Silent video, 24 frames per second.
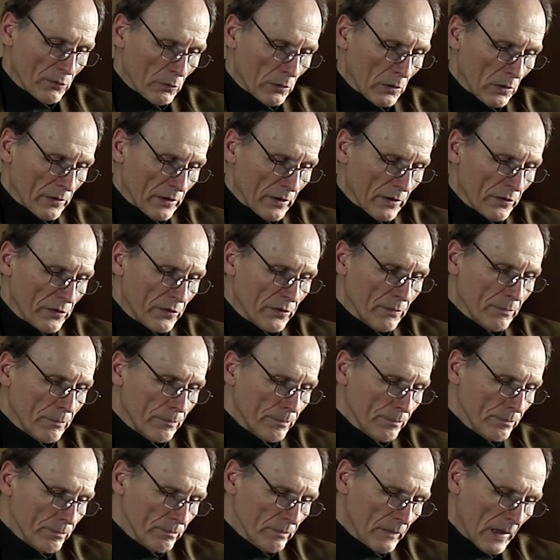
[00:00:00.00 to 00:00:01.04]
or illness,
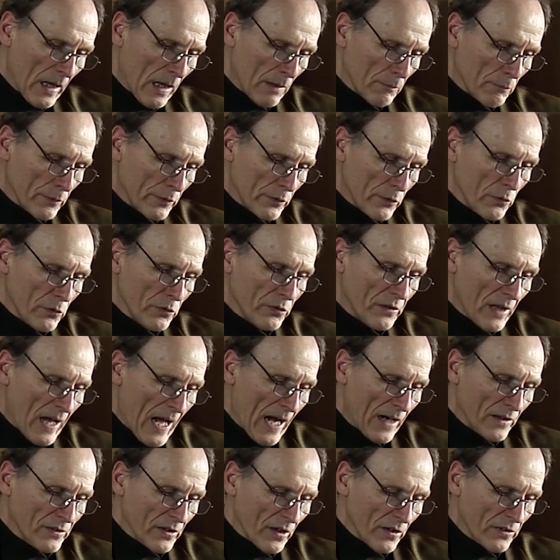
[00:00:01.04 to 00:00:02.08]
and reduced
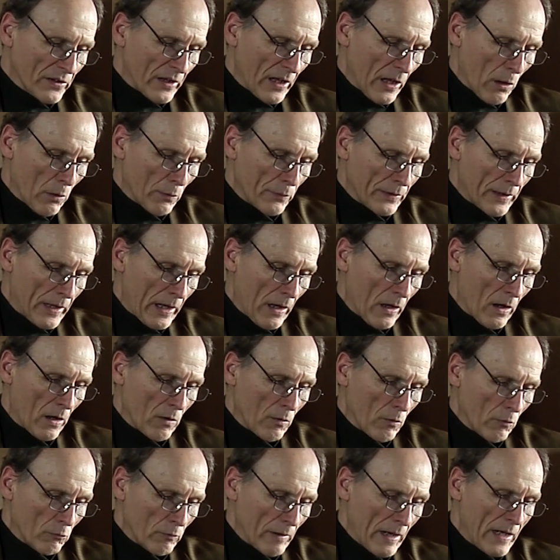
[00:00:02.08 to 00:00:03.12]
access to health
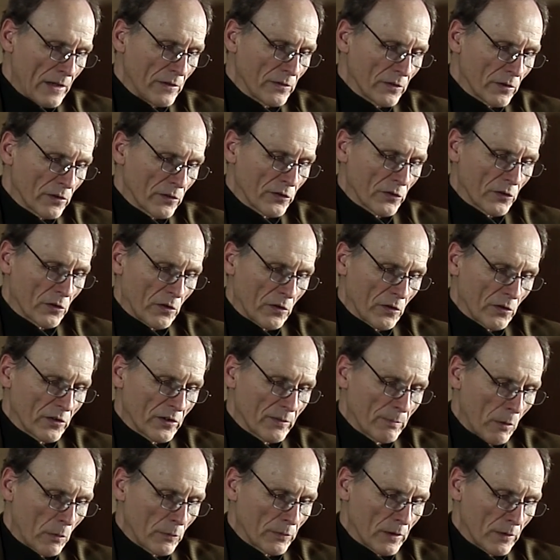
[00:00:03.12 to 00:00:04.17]
care, raise
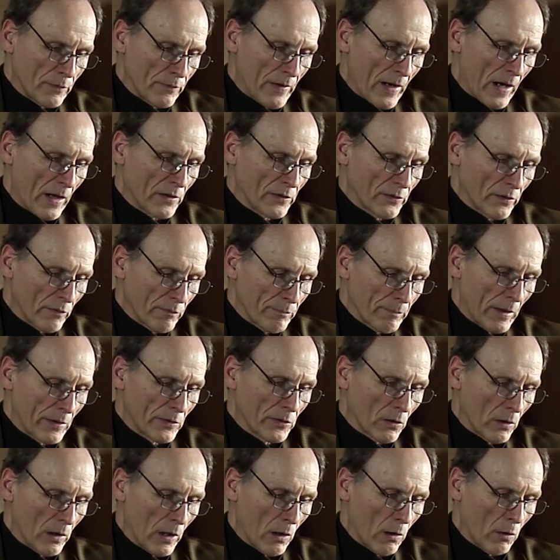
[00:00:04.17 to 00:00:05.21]
concerns about the effects of
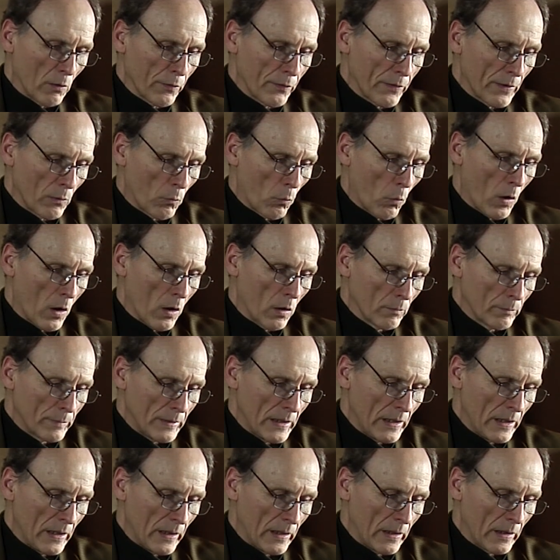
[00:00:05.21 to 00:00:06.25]
mental health and
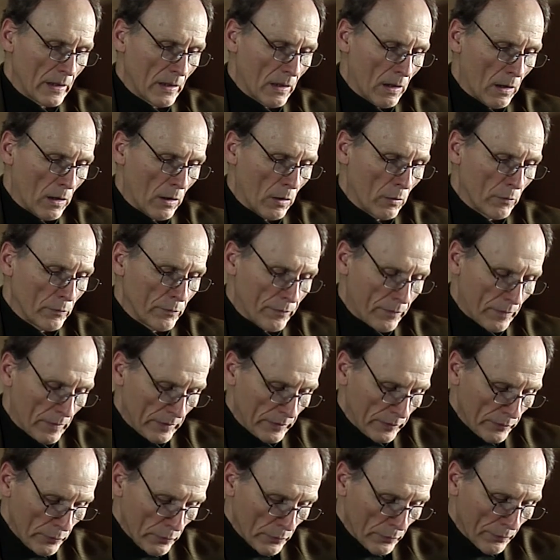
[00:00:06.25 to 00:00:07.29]
well-being of
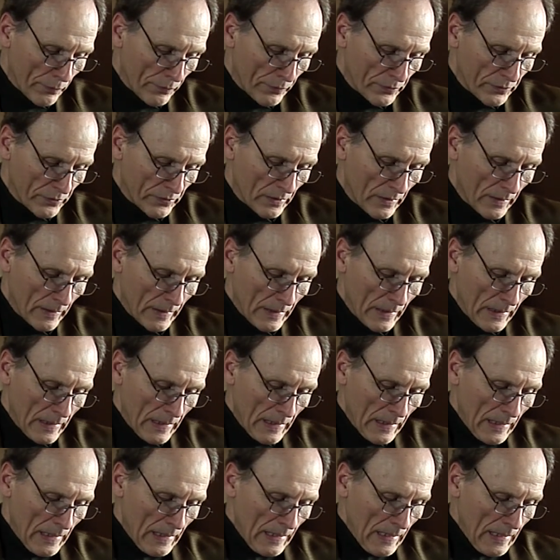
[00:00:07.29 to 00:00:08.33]
youths.
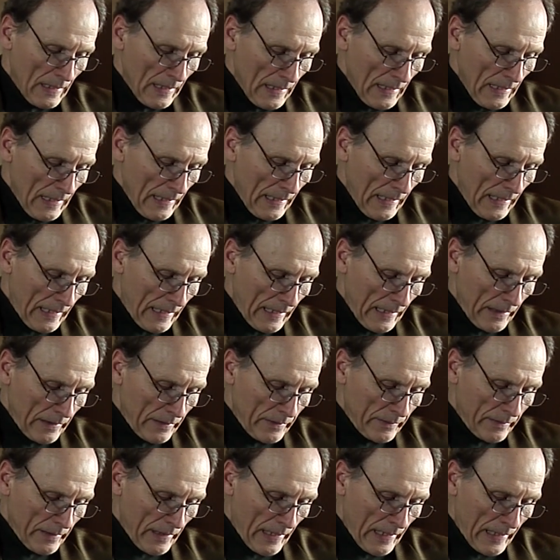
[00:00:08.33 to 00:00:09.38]

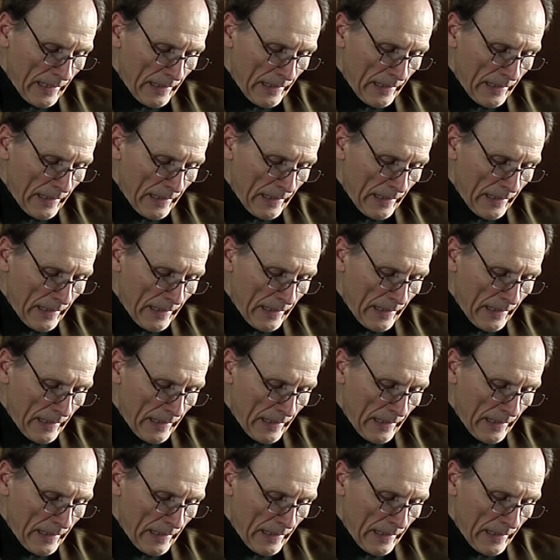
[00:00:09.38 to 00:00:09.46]
And